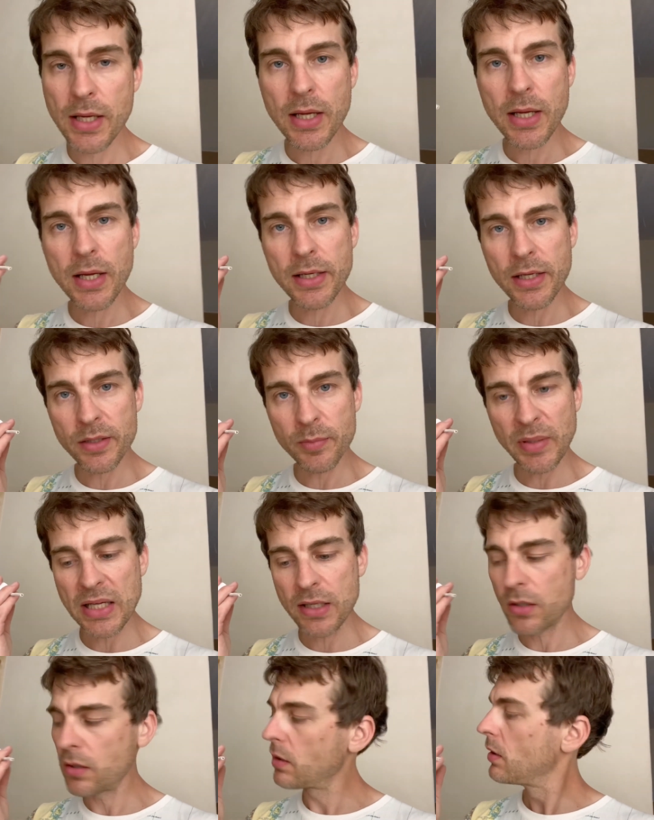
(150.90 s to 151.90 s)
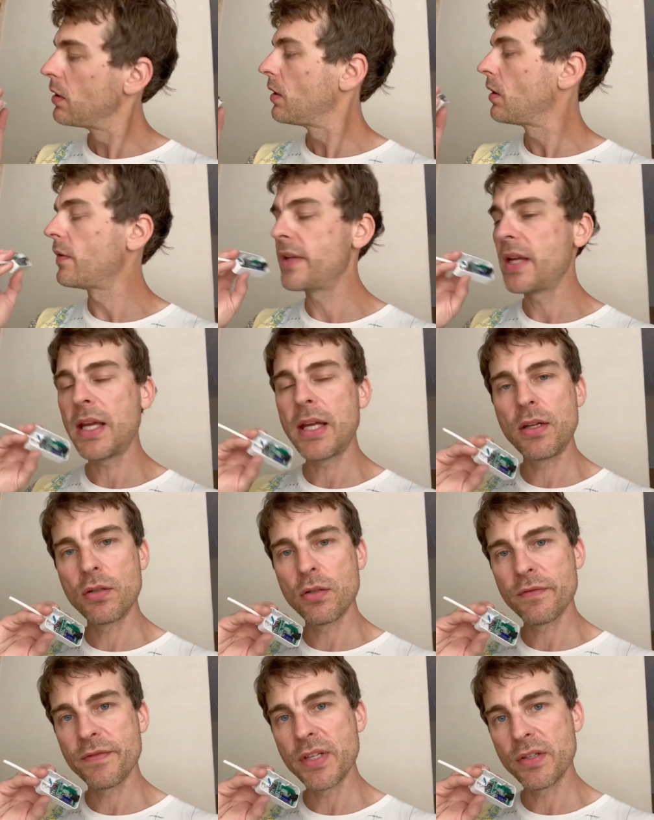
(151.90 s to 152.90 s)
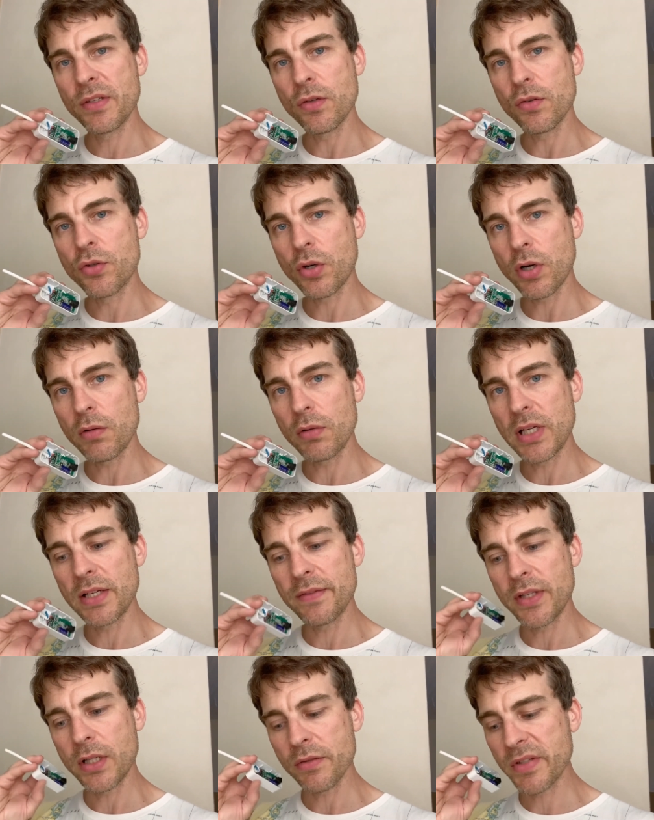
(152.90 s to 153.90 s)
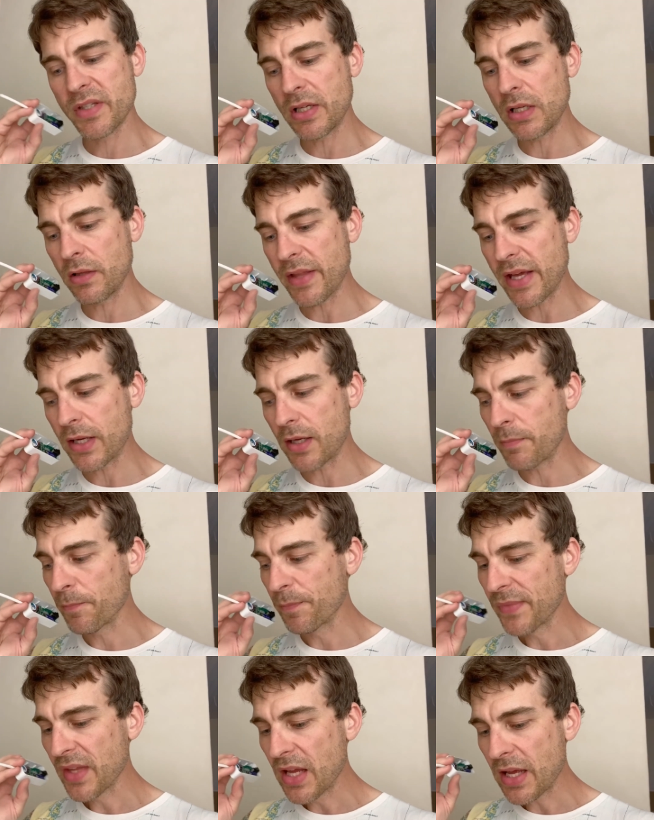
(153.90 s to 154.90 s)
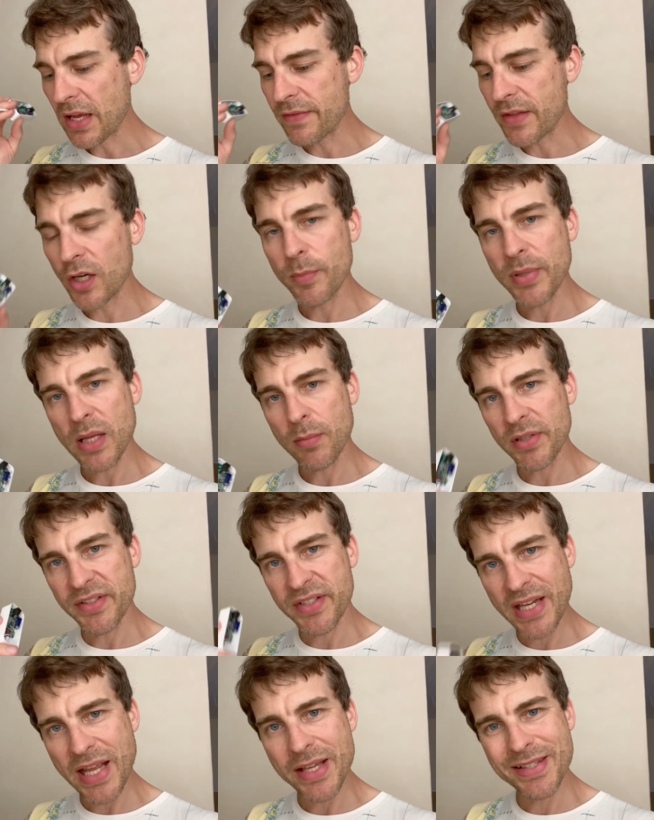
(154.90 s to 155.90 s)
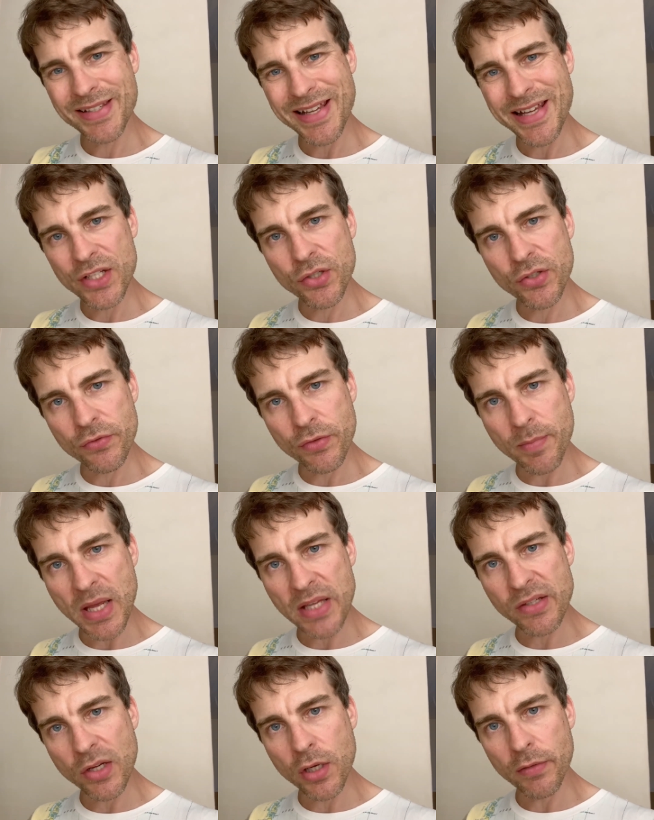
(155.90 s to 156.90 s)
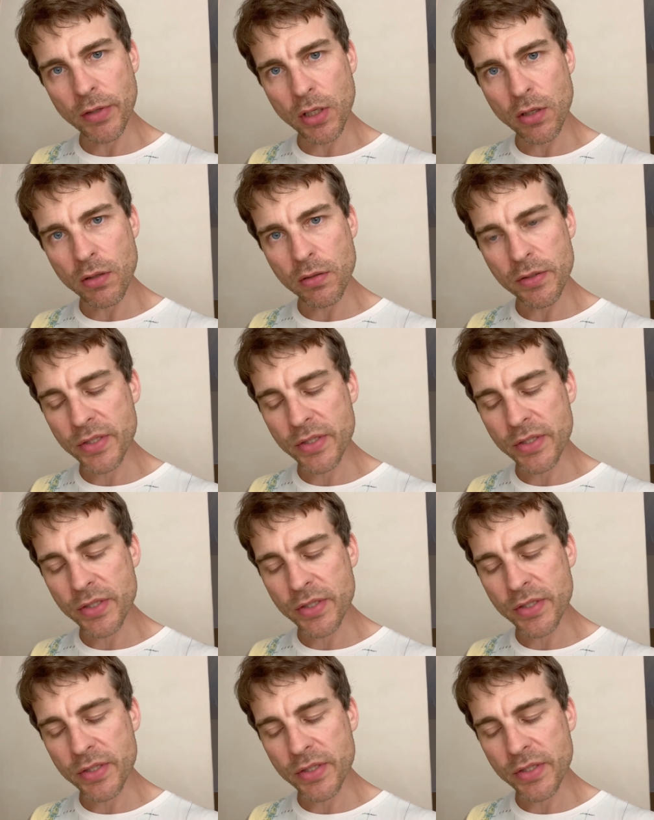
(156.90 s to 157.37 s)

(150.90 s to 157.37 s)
another plug on the end of this controller and then I'll seal that up and then I'll be able to test each strip as I go along.